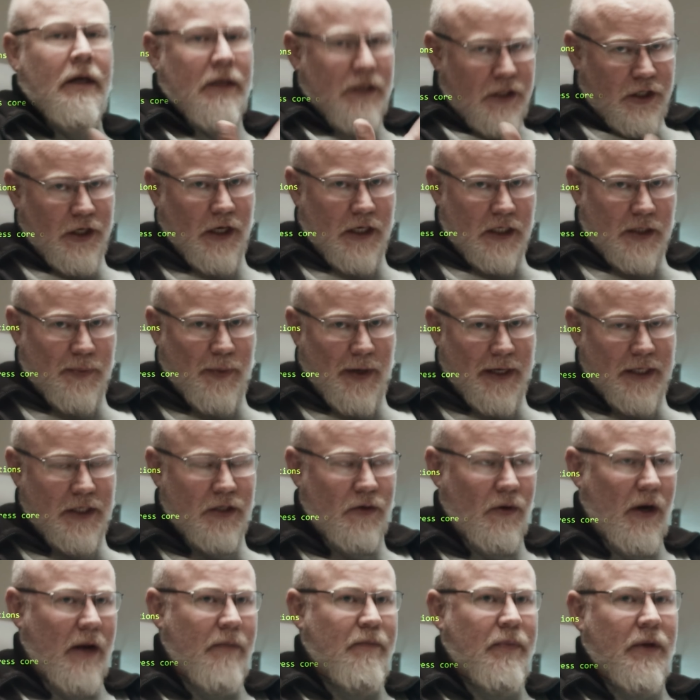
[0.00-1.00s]
just by
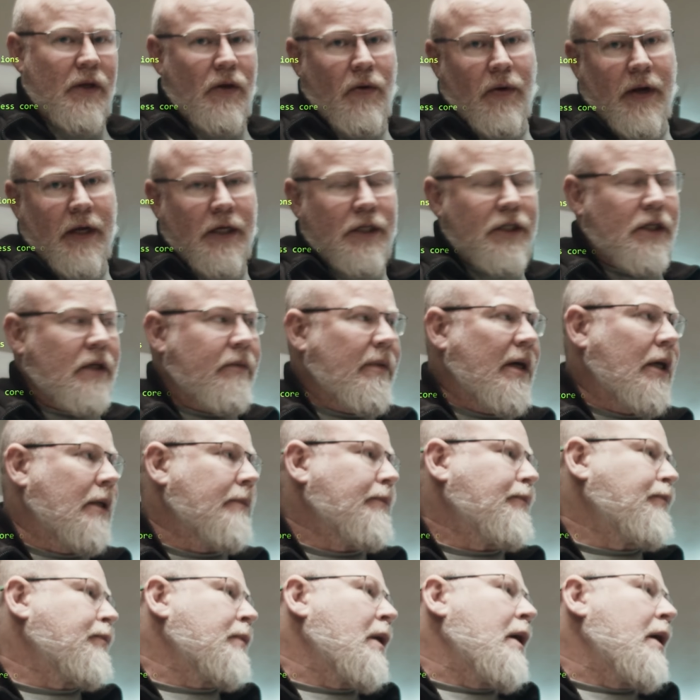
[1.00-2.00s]
scraping your HTML.